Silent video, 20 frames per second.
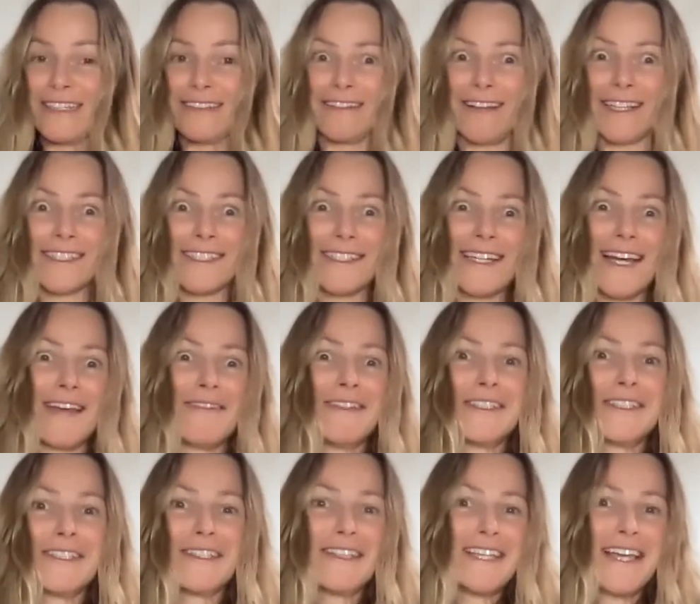let's dive
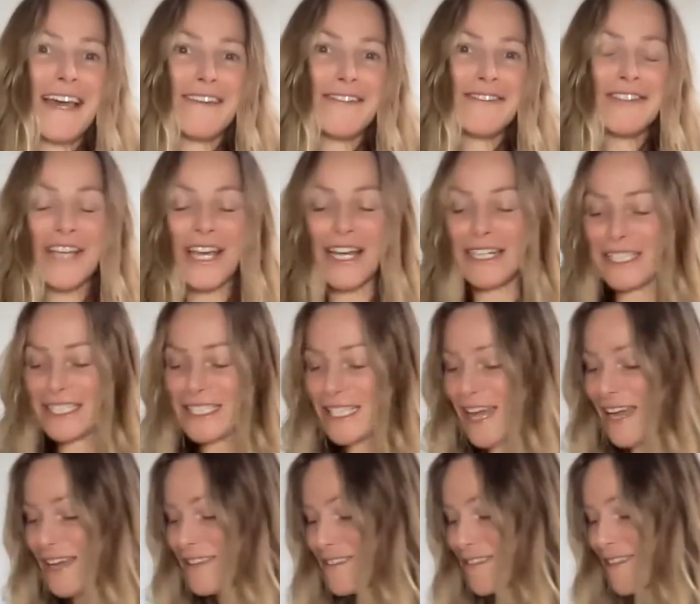into the energetics.
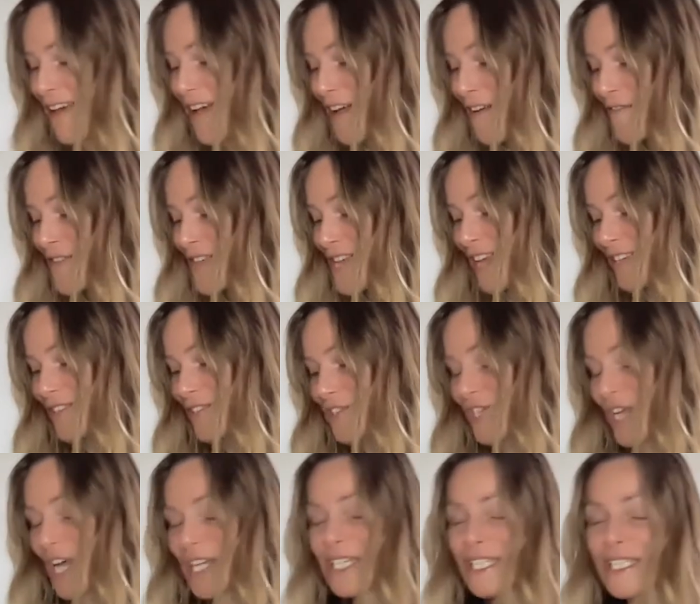I love the
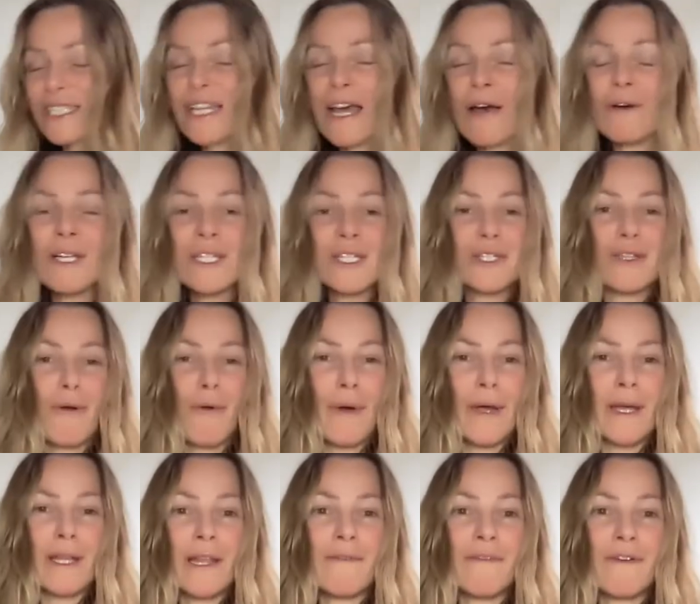energetics. Now it's the
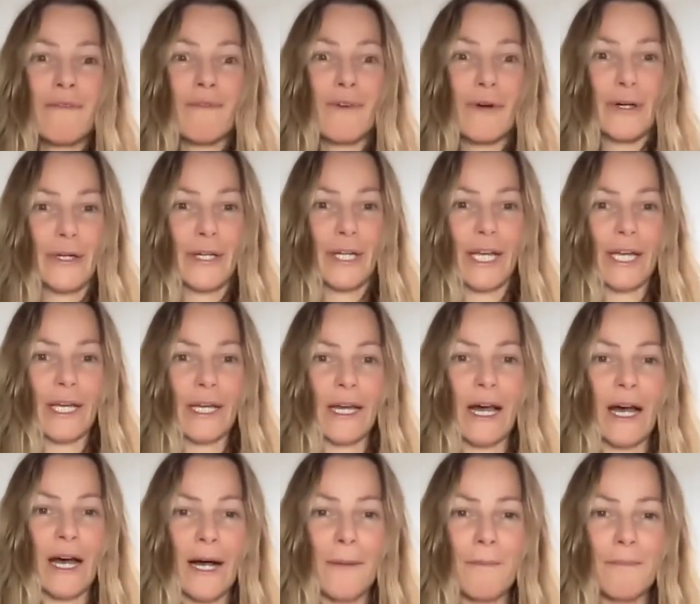oil of averting.
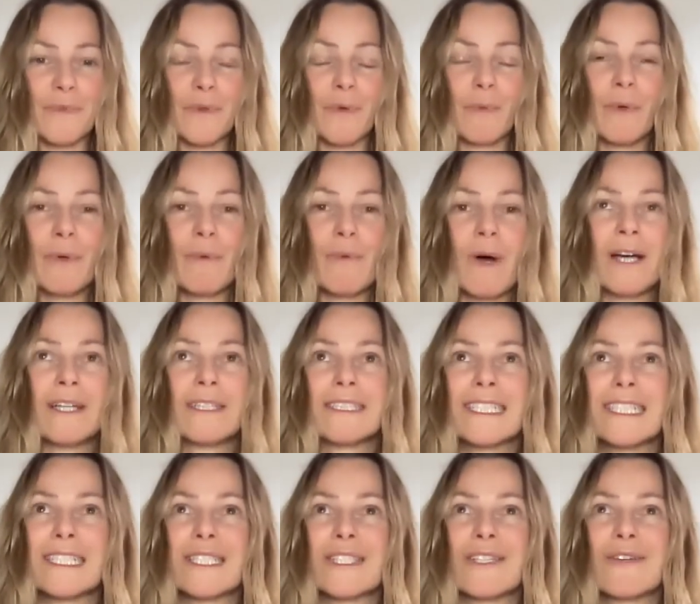We want
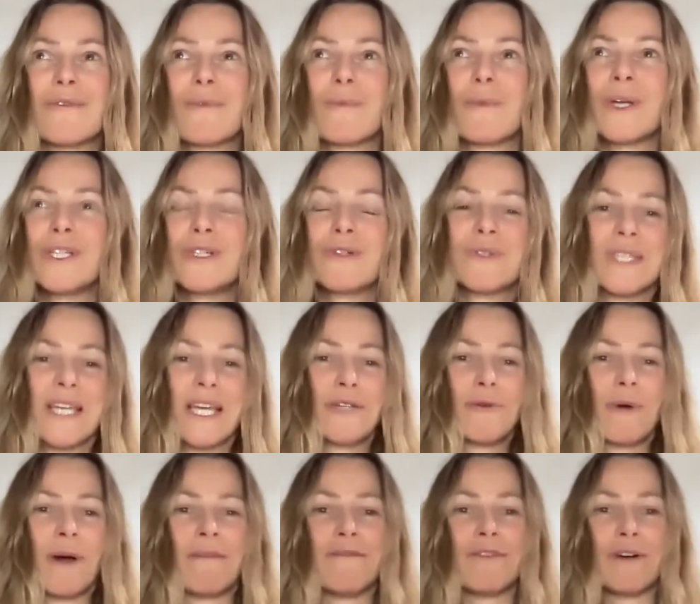to, so when you say
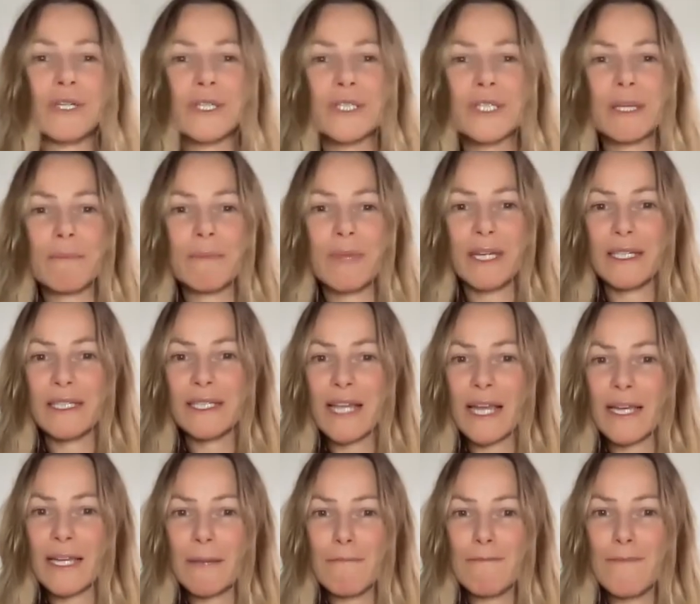you avert something, it's
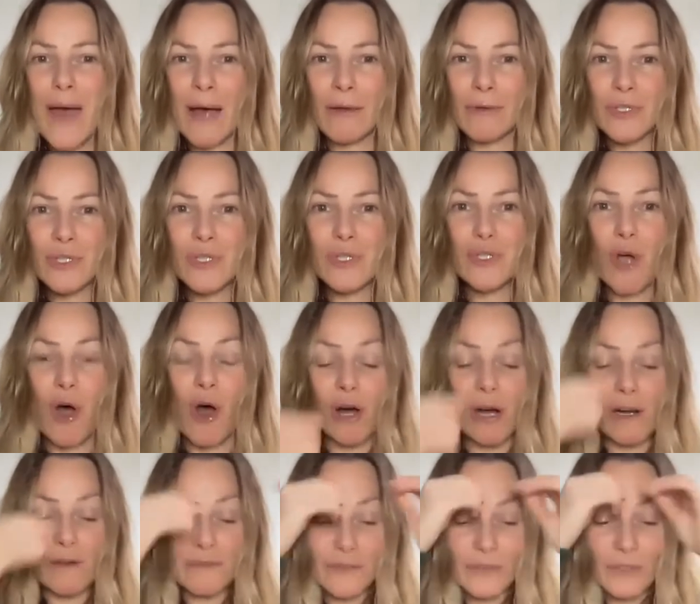like it bounces
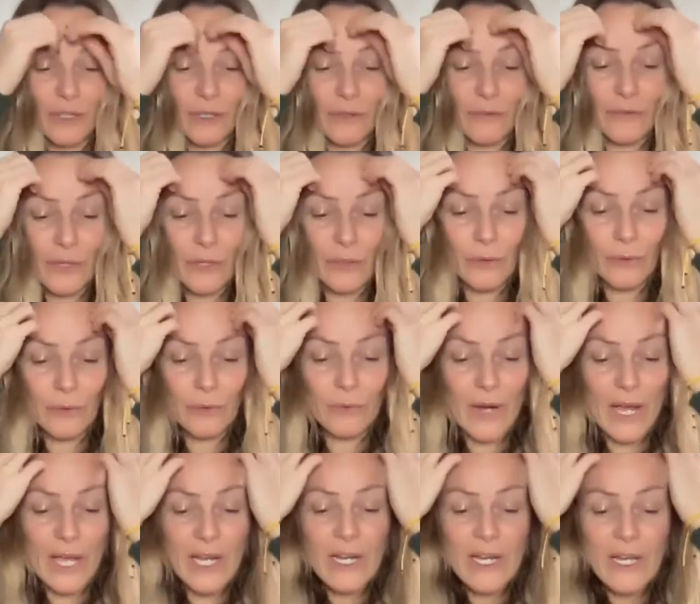off of you,
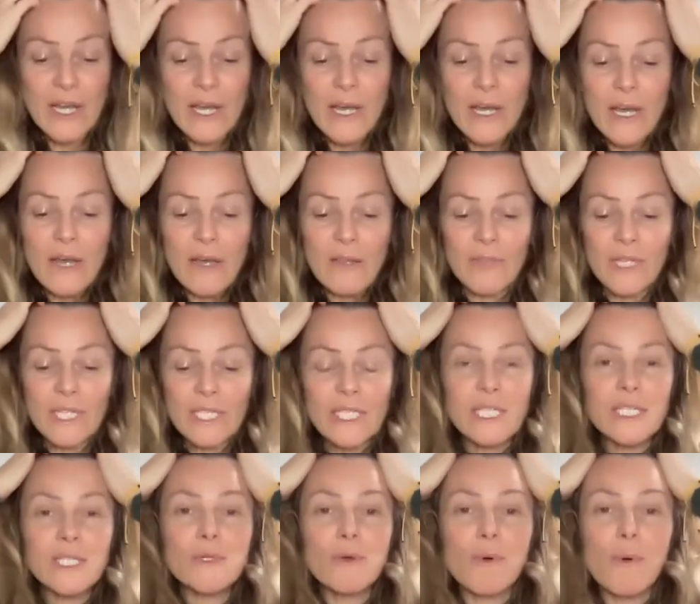right? This
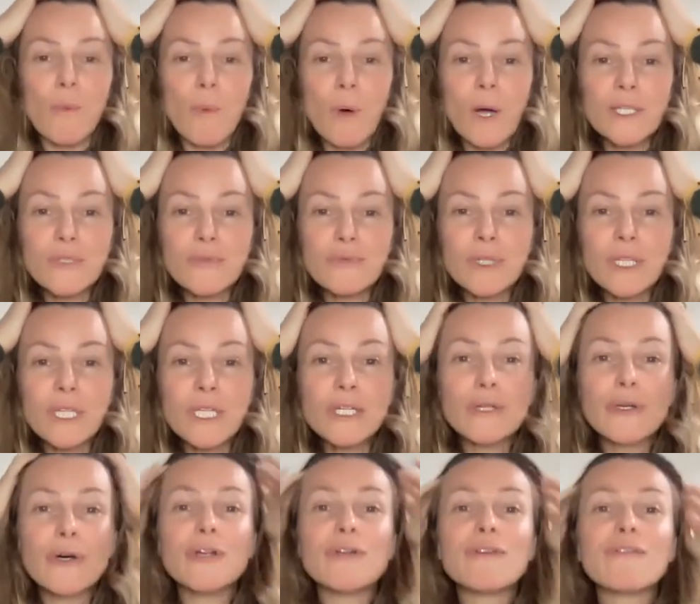is what's really
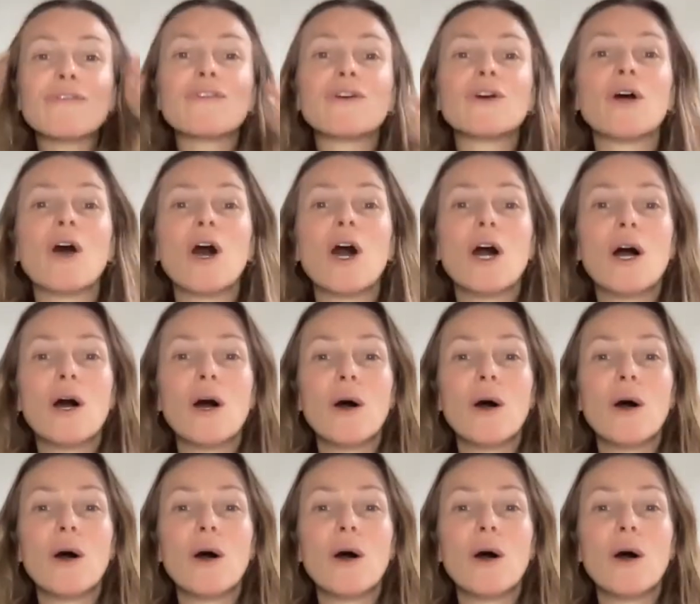good for